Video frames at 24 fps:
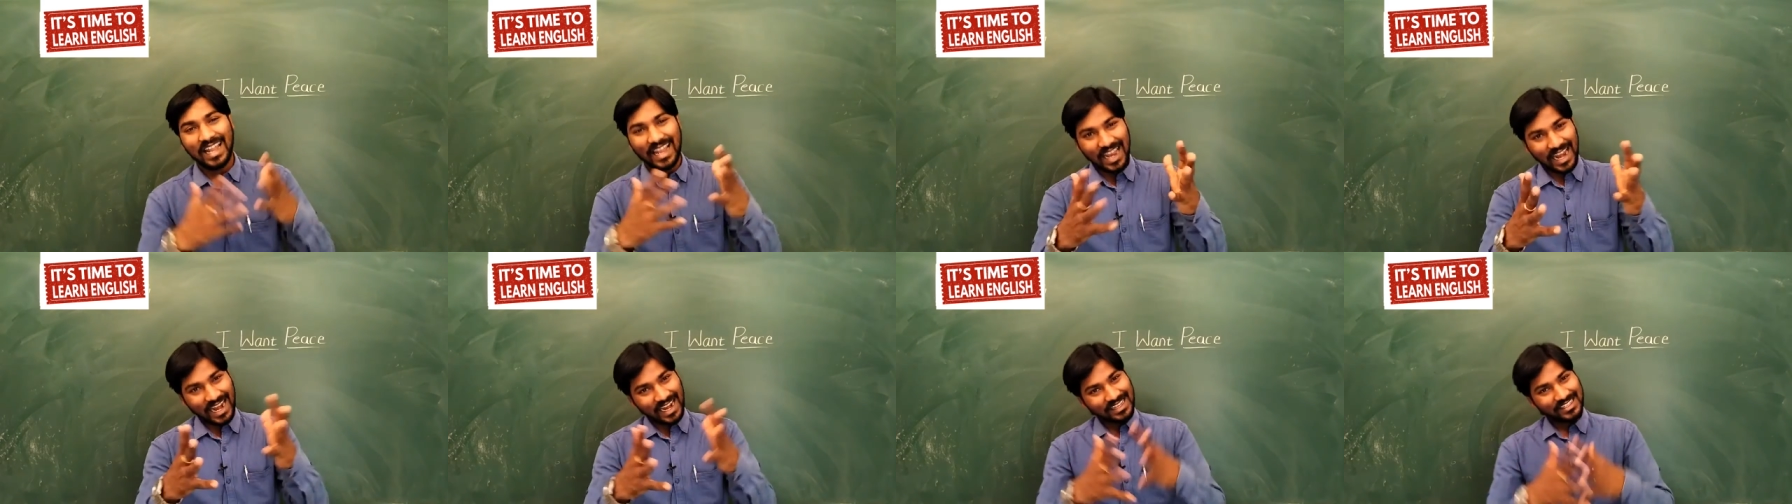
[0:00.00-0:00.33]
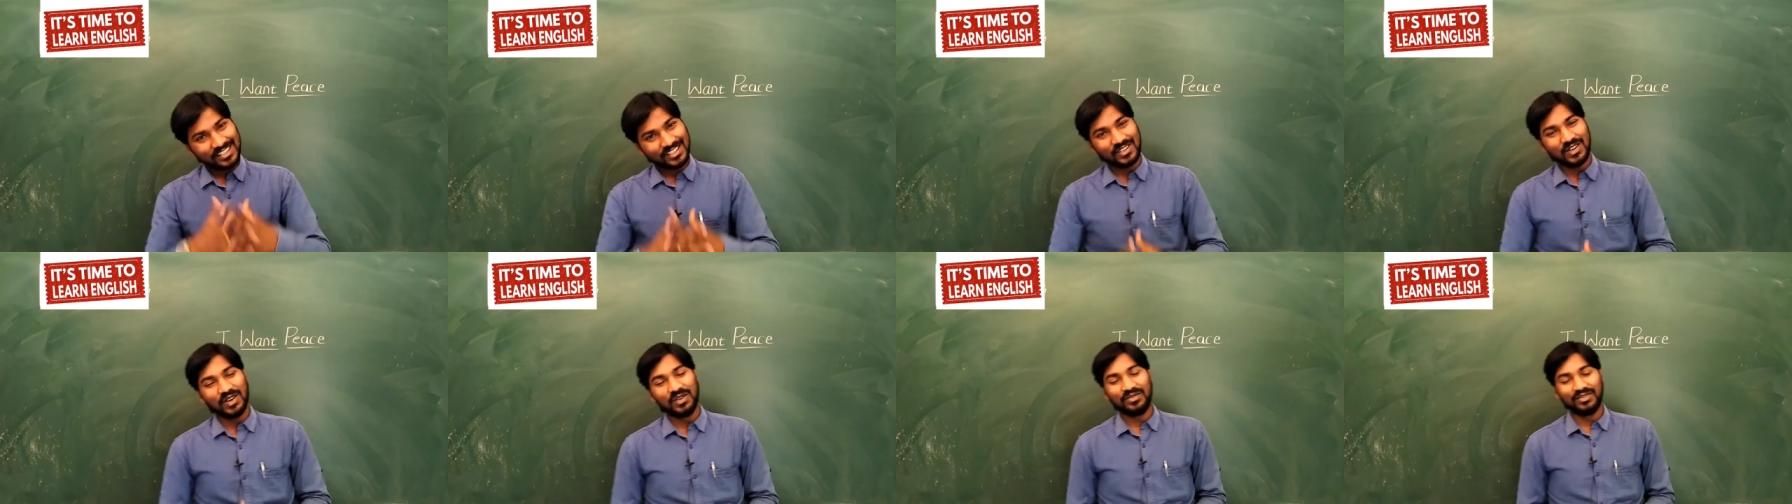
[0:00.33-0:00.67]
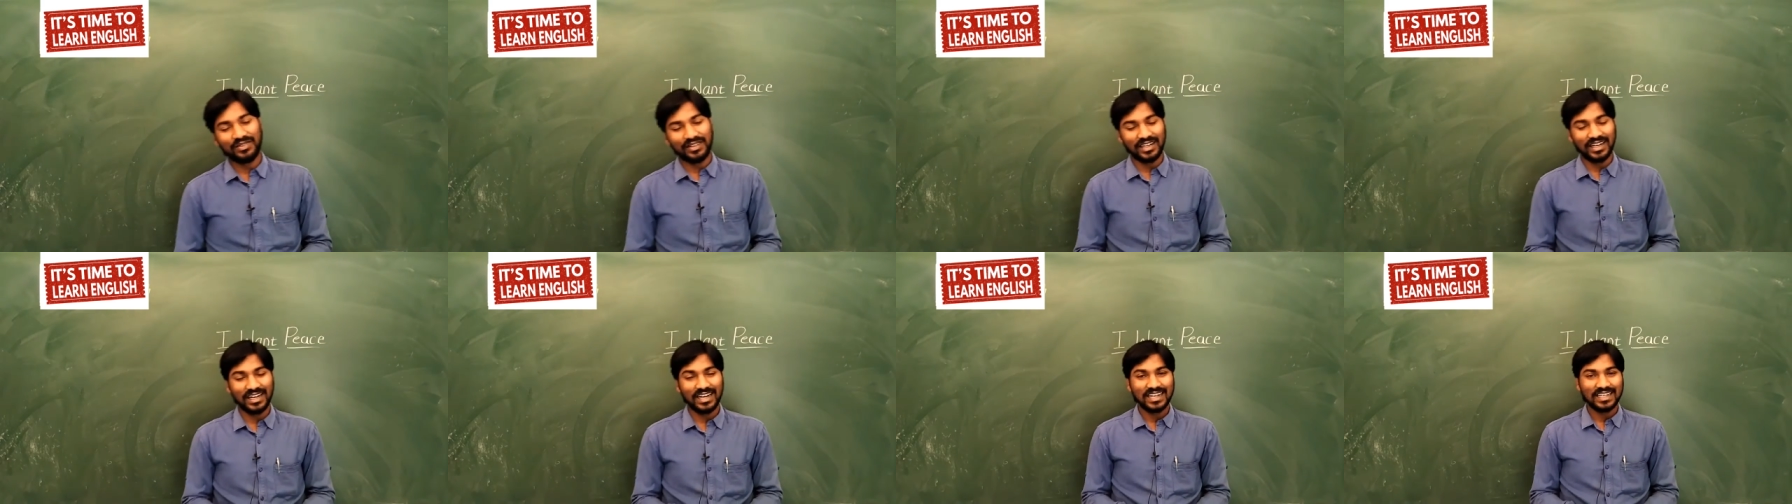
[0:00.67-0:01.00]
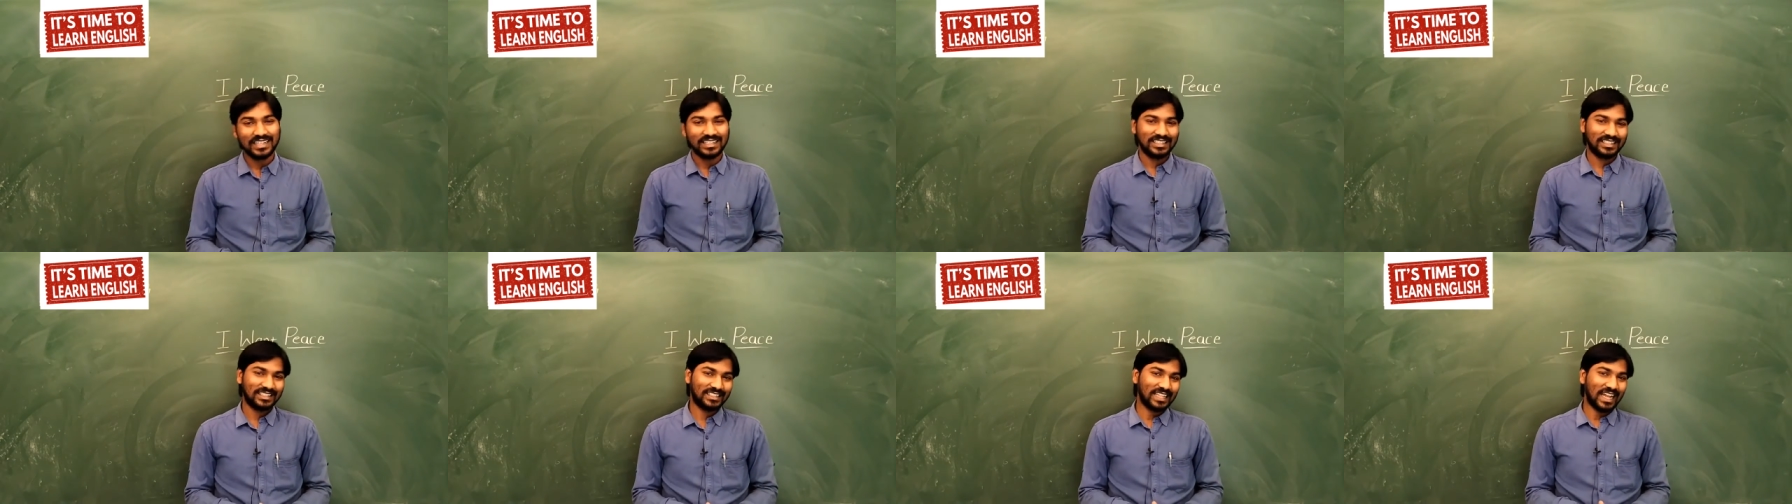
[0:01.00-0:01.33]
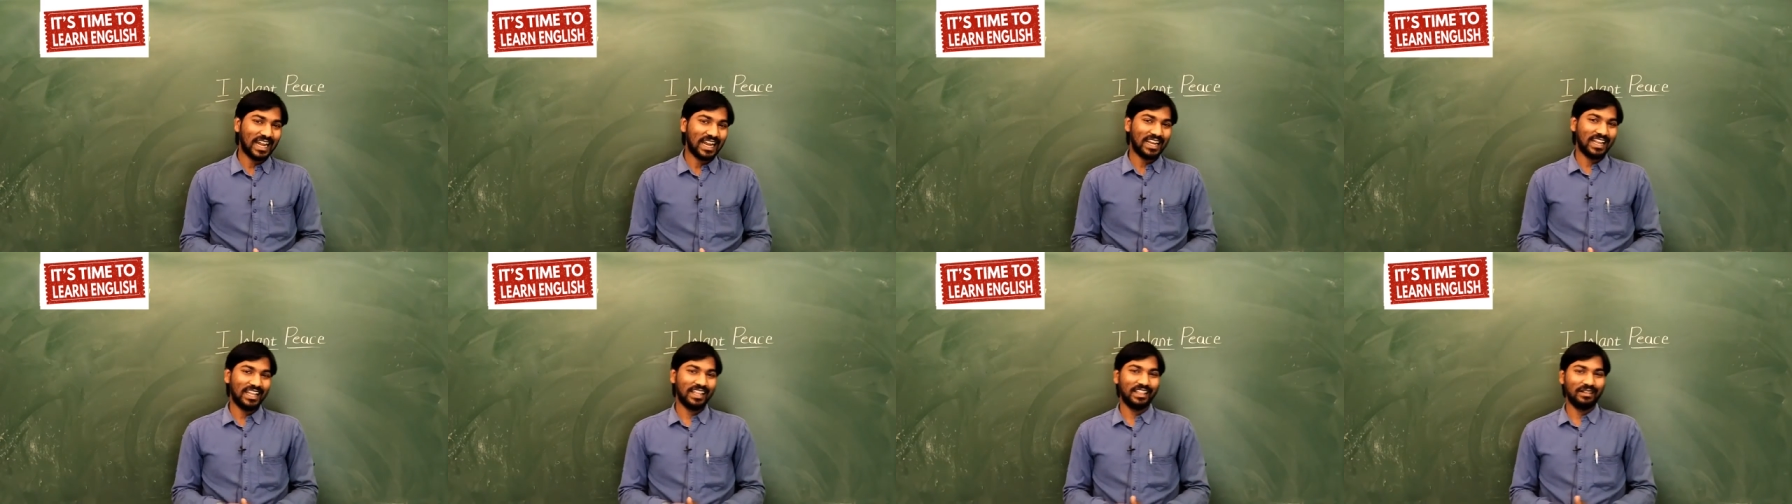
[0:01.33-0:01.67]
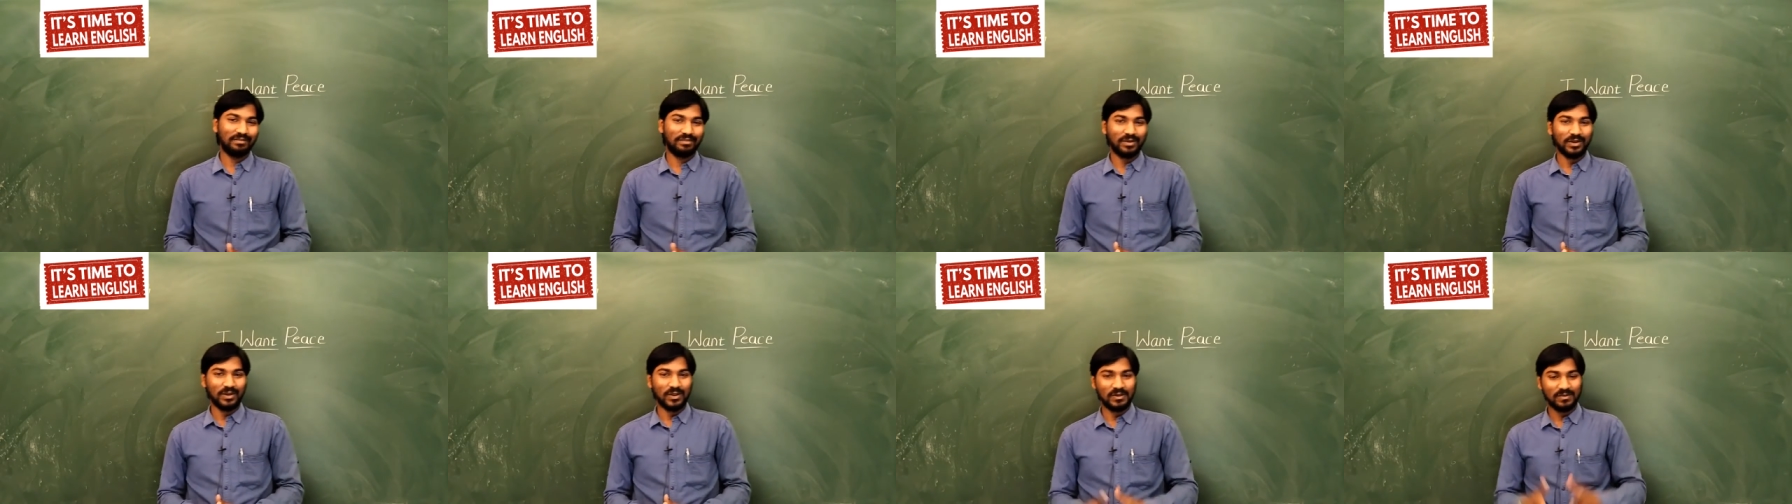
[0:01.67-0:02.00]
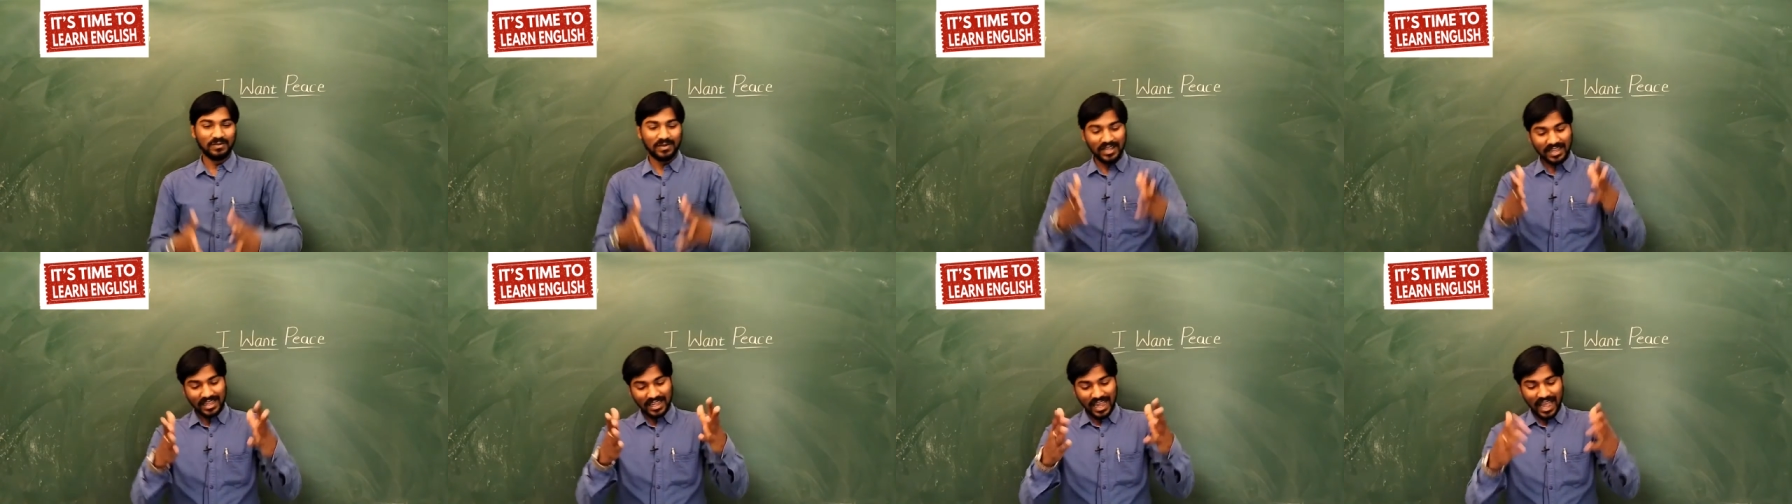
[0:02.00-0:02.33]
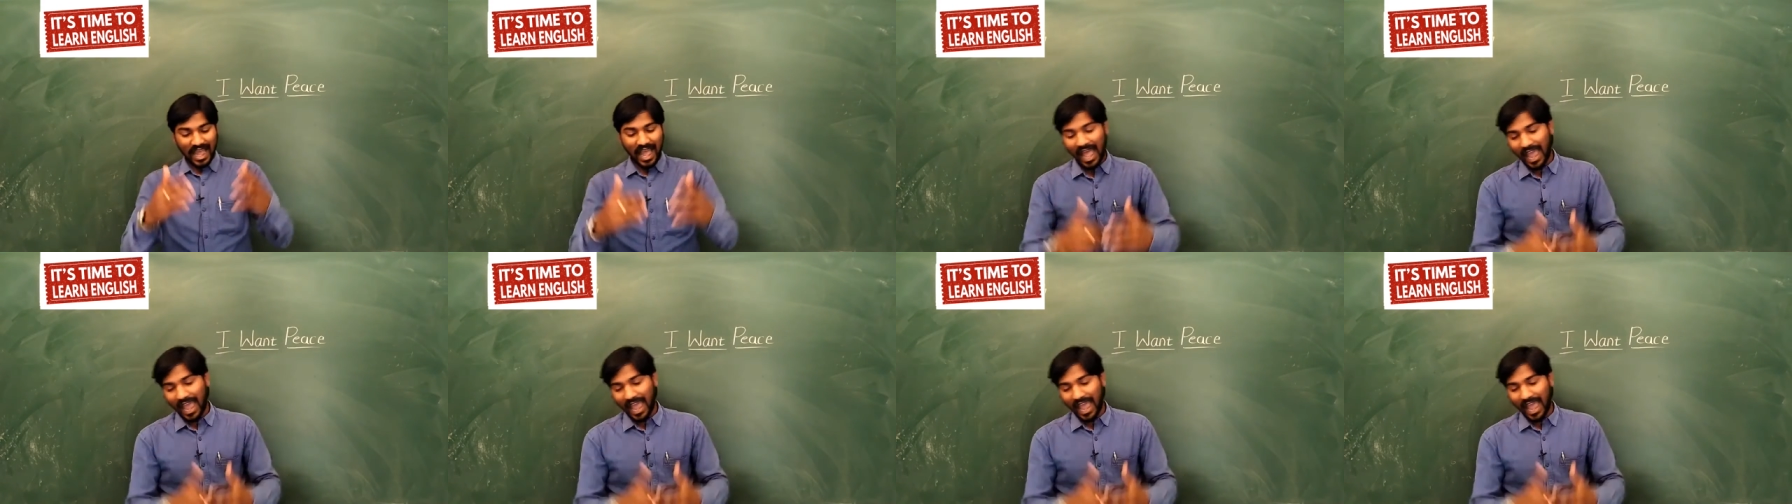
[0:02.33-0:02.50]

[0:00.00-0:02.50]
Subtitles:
Let us go for starting the poem.